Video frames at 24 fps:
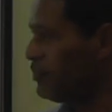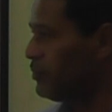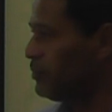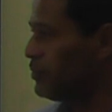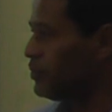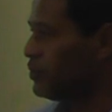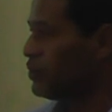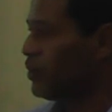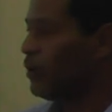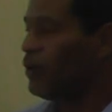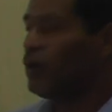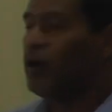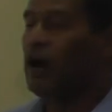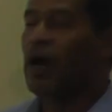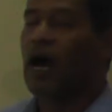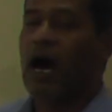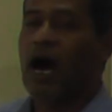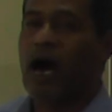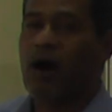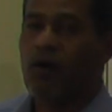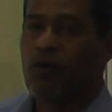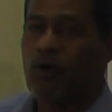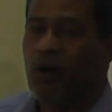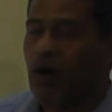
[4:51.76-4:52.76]
So
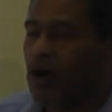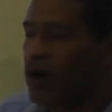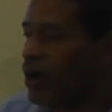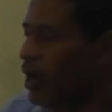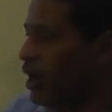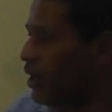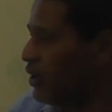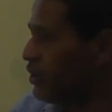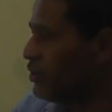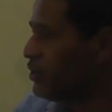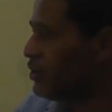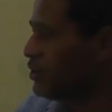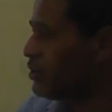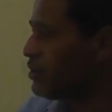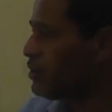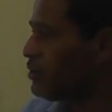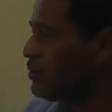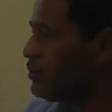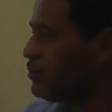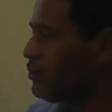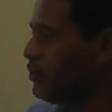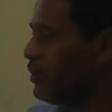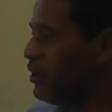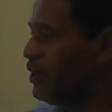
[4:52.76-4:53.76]
how hot,
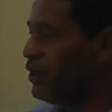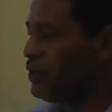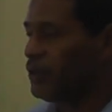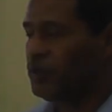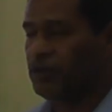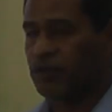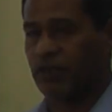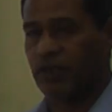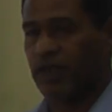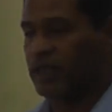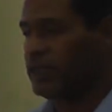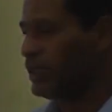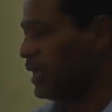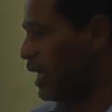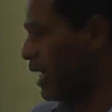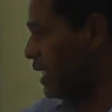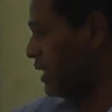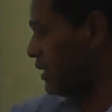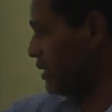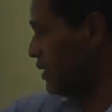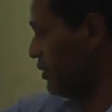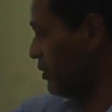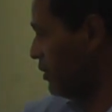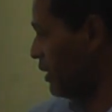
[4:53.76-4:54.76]
we use it,
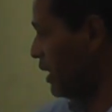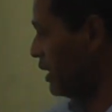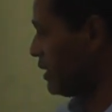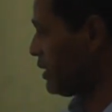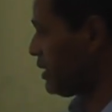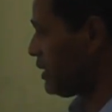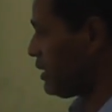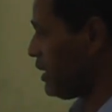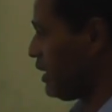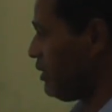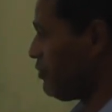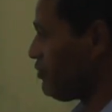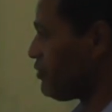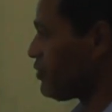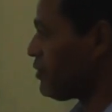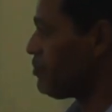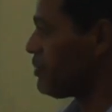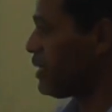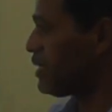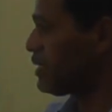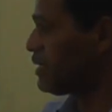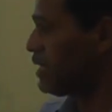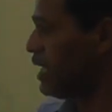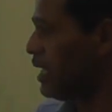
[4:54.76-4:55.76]
as you can see from
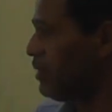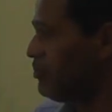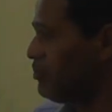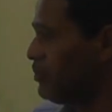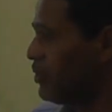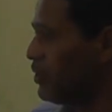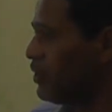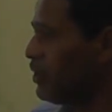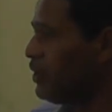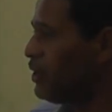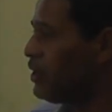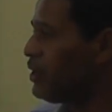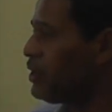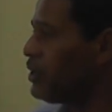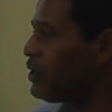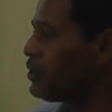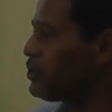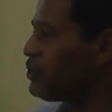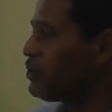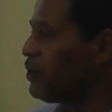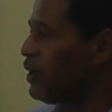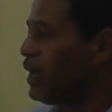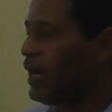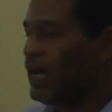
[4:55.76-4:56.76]
the example,
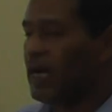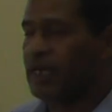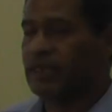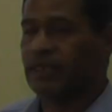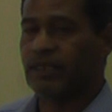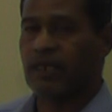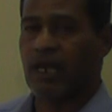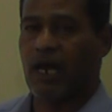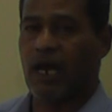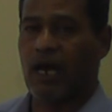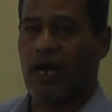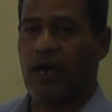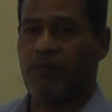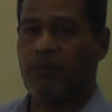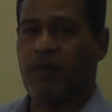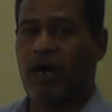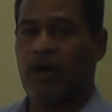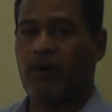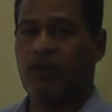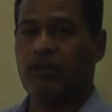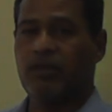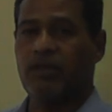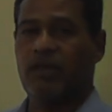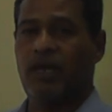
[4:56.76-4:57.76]
to ask
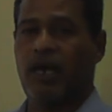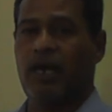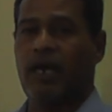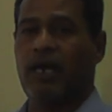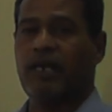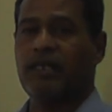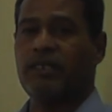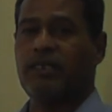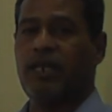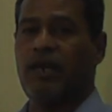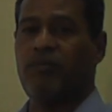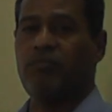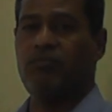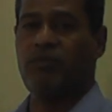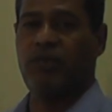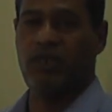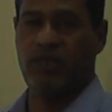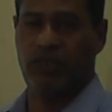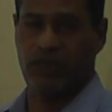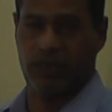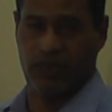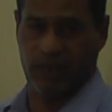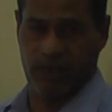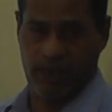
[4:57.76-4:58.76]
about the
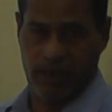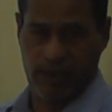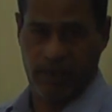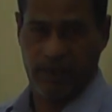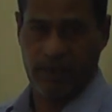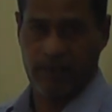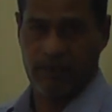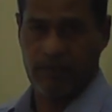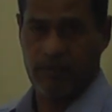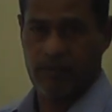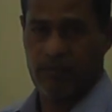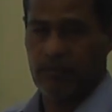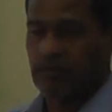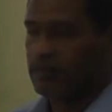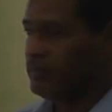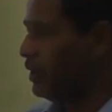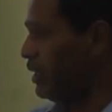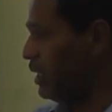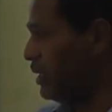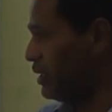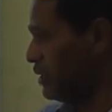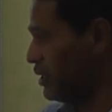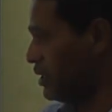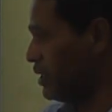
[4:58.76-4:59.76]
temperature
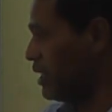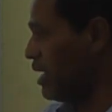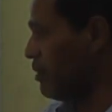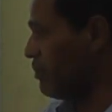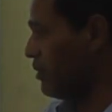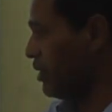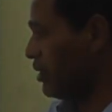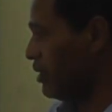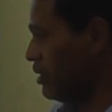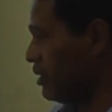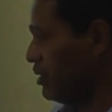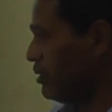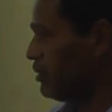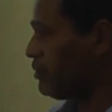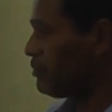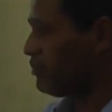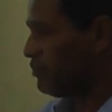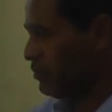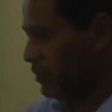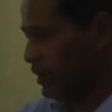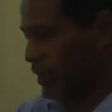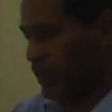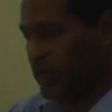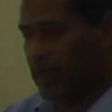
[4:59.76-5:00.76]
in summer
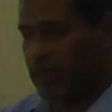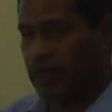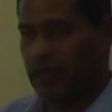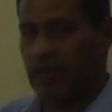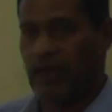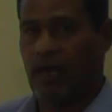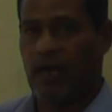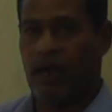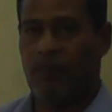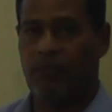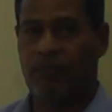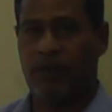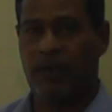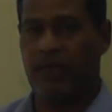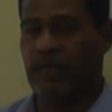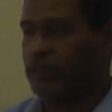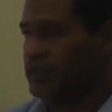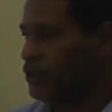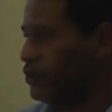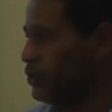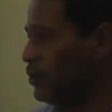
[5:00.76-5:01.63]
in a place.